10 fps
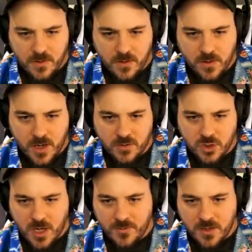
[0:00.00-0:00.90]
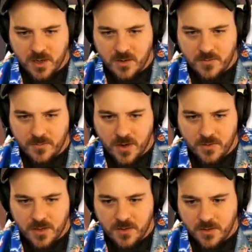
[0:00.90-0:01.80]
Okay, drop it there,
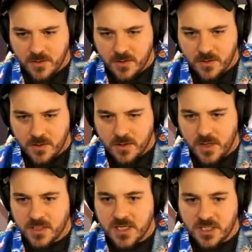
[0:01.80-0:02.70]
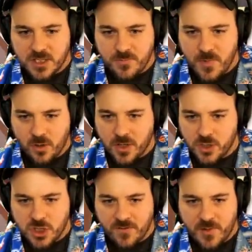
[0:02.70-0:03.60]
apparently. Okay, let's get this milk on the
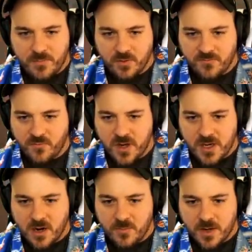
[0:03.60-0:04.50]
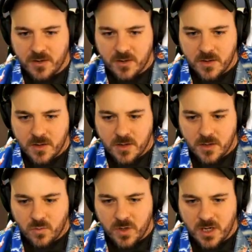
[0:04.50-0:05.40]
shelf. People are freaking out, bud.
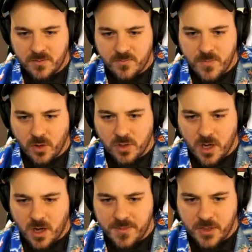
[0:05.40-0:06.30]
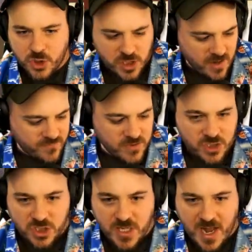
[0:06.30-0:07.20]
We need milk on the shelf.
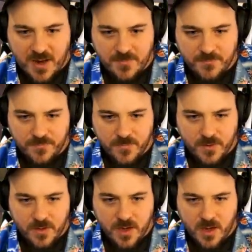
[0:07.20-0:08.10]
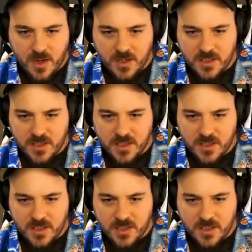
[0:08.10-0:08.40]
Stat. Okay, I got